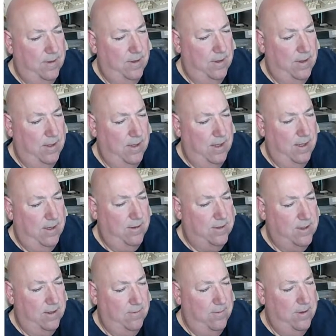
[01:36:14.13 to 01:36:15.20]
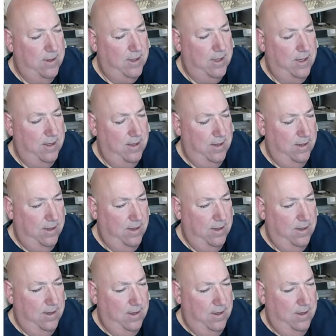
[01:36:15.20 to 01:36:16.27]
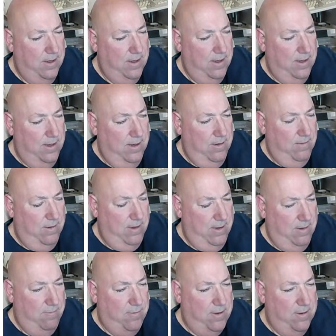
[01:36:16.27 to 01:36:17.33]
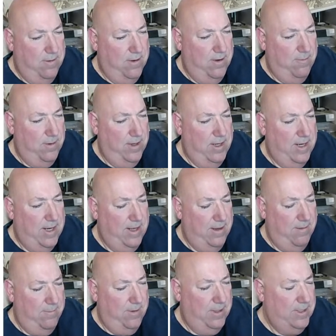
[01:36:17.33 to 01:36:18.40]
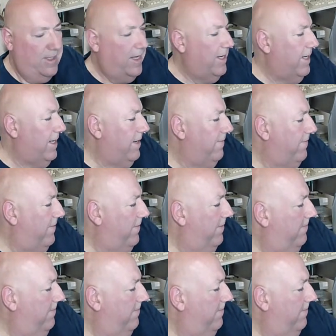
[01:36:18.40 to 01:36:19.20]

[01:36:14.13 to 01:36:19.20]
No, it's not working. Right, I've broken my sat nav.